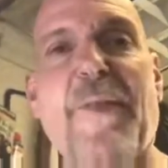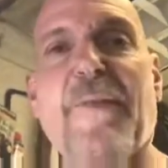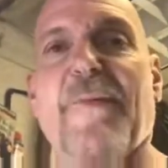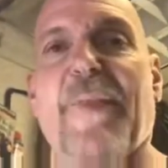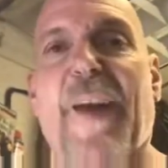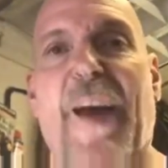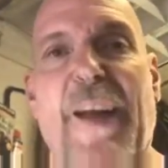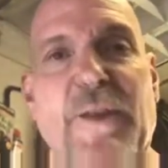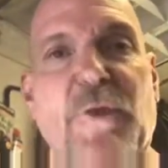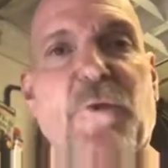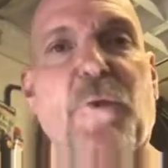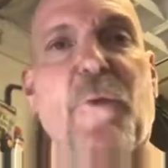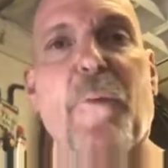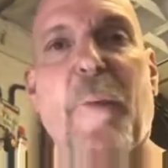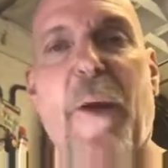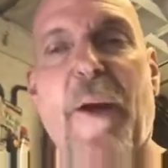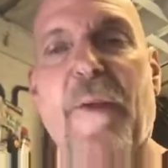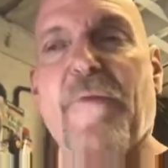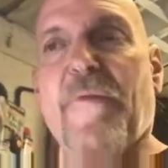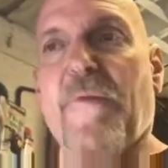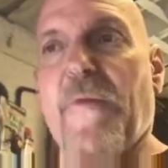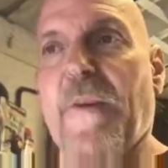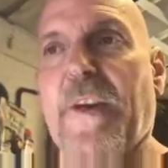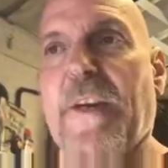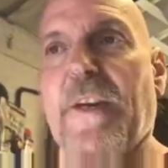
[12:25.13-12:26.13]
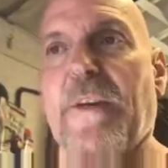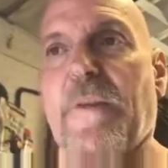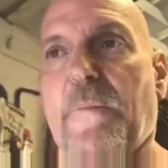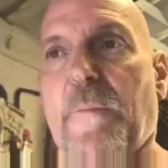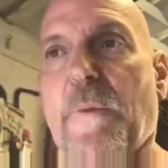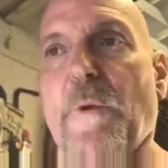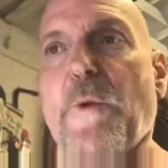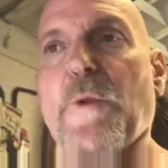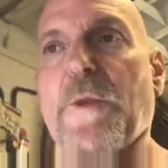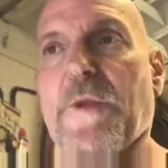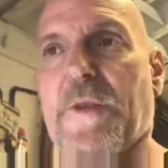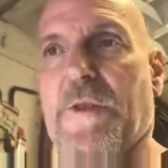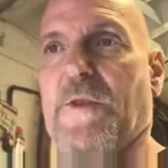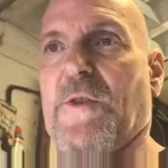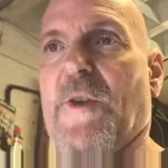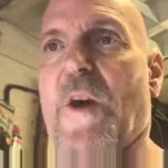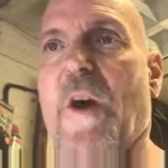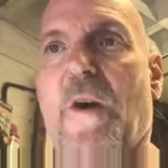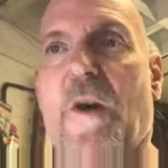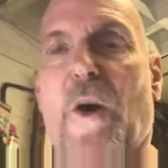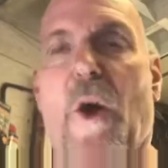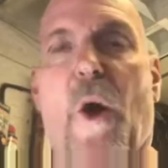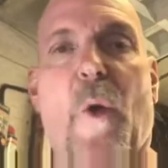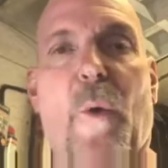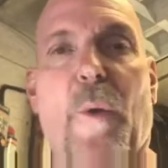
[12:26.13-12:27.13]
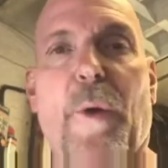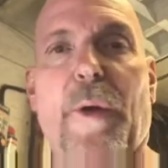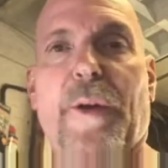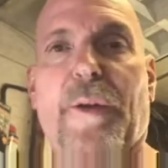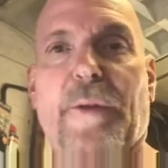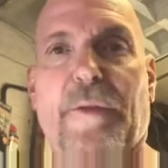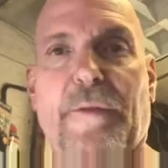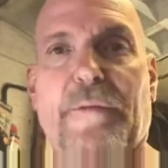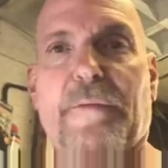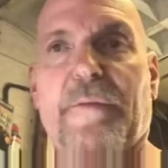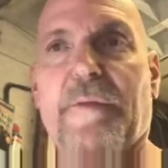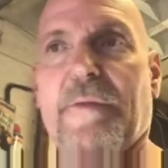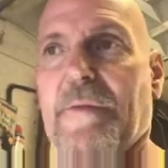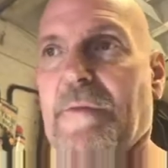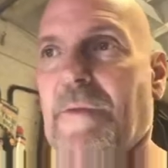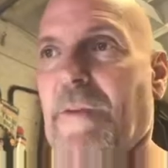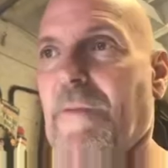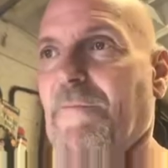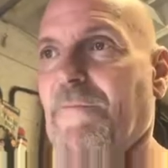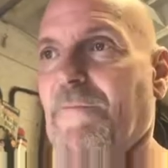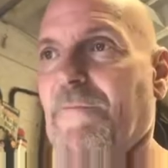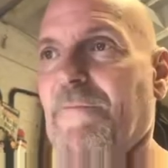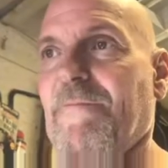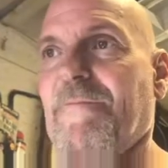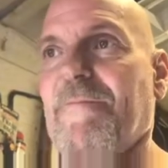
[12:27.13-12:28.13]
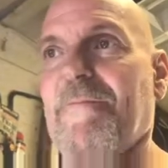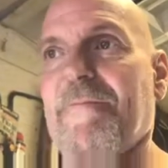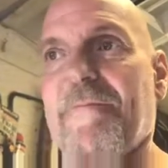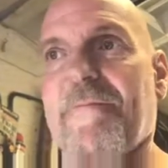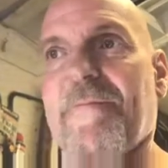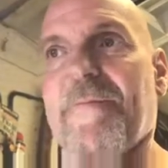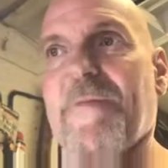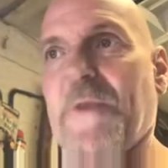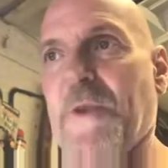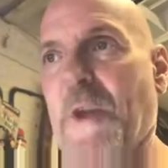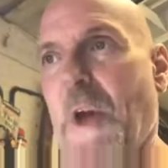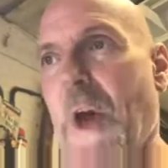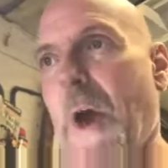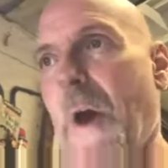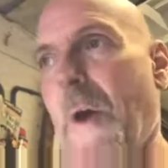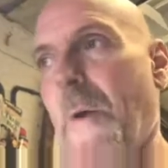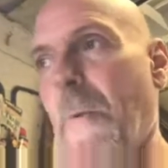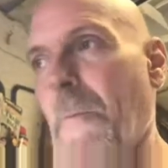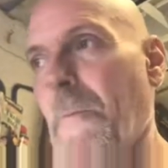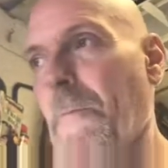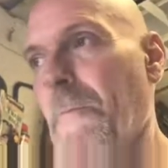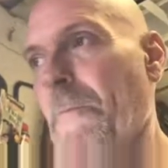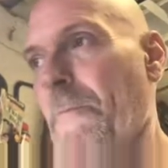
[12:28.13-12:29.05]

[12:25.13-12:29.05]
that's where my friggin' boost is all going. So